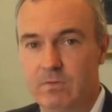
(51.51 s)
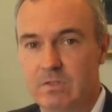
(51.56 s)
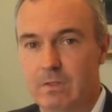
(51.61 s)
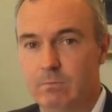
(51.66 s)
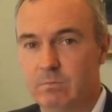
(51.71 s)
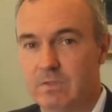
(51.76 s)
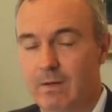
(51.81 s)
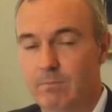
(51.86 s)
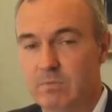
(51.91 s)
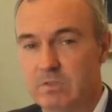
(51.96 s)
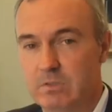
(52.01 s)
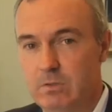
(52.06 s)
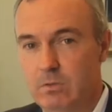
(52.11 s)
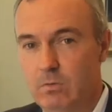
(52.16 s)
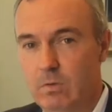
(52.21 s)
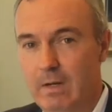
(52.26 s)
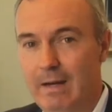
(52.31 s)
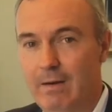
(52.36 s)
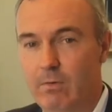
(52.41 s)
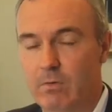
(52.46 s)
sometimes
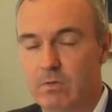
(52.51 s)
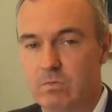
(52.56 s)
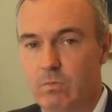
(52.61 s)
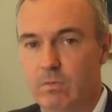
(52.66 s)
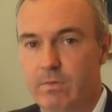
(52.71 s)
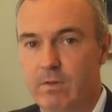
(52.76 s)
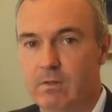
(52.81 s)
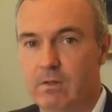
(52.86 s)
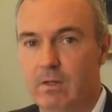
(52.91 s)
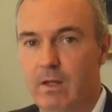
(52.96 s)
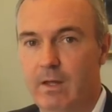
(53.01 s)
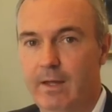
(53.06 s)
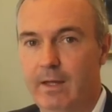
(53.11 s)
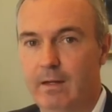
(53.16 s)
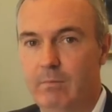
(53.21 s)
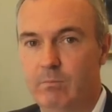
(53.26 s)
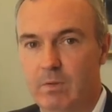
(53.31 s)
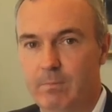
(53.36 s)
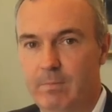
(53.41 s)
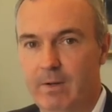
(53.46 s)
2 hours with a
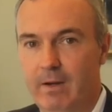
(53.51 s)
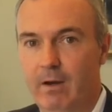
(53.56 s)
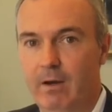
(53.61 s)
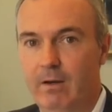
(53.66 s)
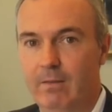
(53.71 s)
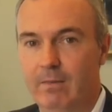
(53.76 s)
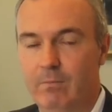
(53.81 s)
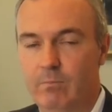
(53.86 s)
client preparing